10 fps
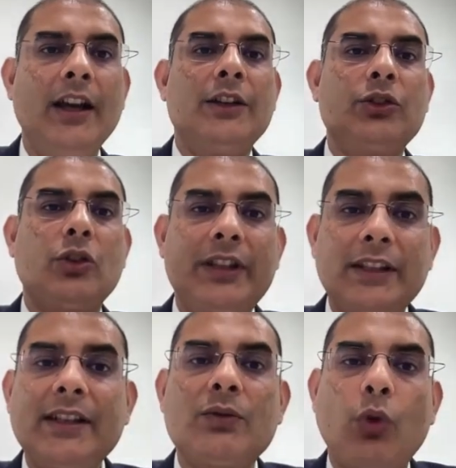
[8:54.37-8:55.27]
So this
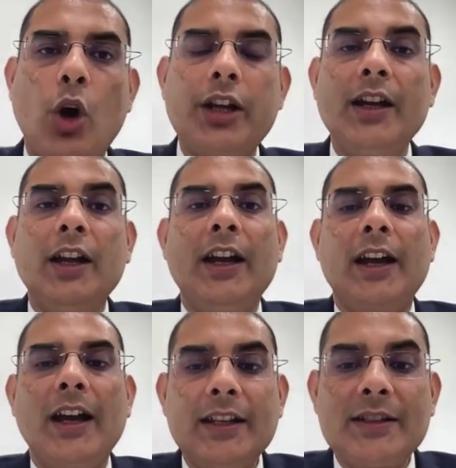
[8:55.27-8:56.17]
is what
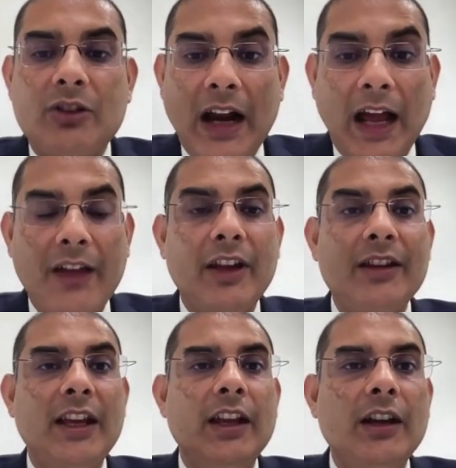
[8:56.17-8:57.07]
is driving
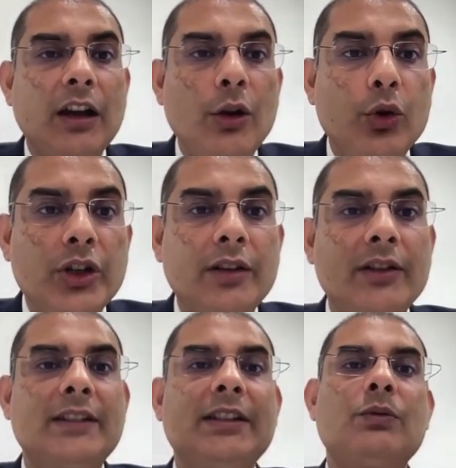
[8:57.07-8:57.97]
the inclusion.
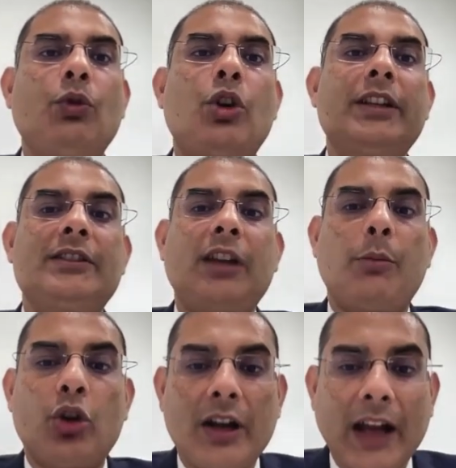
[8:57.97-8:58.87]
This is what is
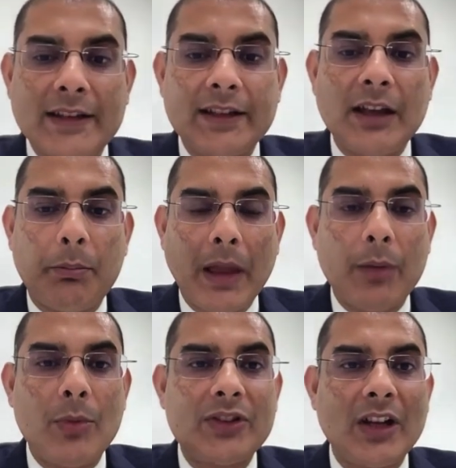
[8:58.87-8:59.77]
democratizing the
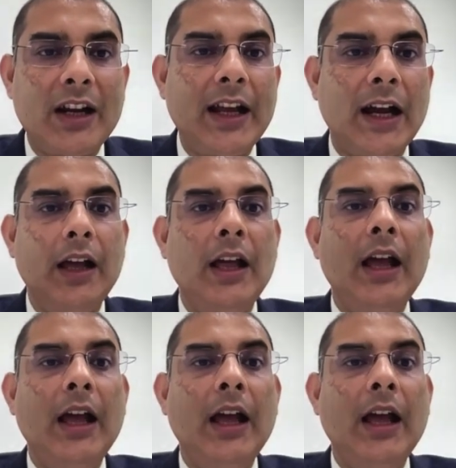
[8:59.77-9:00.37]
payments in India.